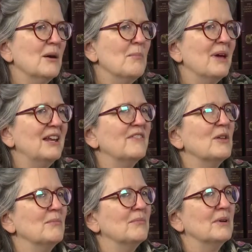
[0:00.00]
many of
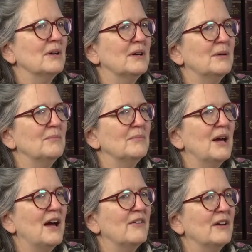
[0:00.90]
them
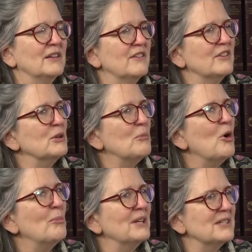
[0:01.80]
live in the
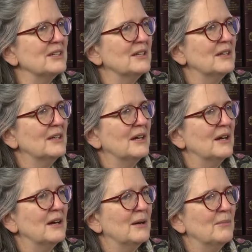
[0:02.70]
moment
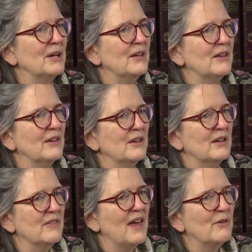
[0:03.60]

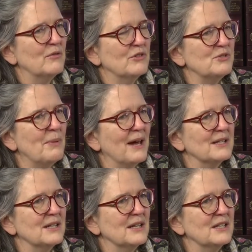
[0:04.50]
in that
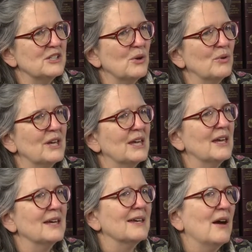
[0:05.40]
respect, and so
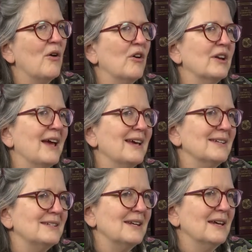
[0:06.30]
aren't
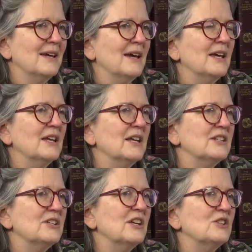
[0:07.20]
as,
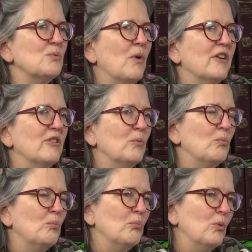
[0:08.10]
it's one of the
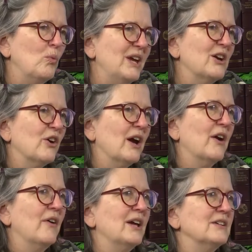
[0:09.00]
weaker
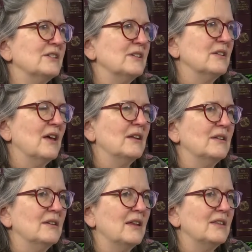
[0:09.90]
areas
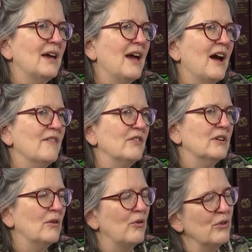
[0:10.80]
that they have,
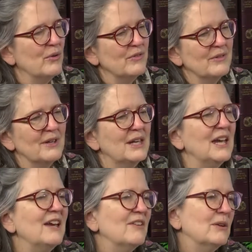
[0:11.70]
although
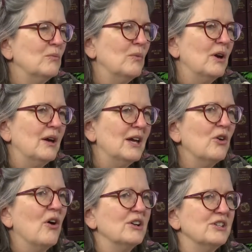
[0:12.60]
even in
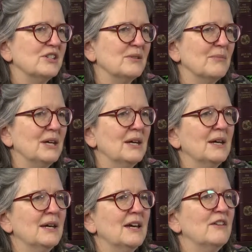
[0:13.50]
autism,
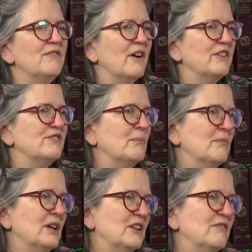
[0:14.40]
it varies from
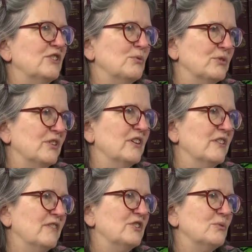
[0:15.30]
individual to
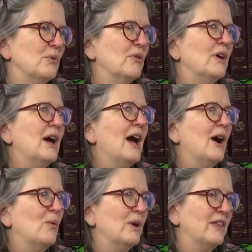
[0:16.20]
individual
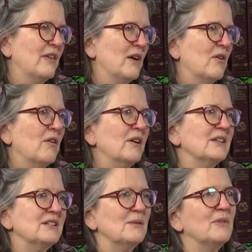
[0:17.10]
how weak they are
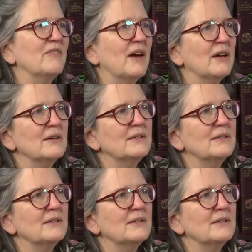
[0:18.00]
in some of that.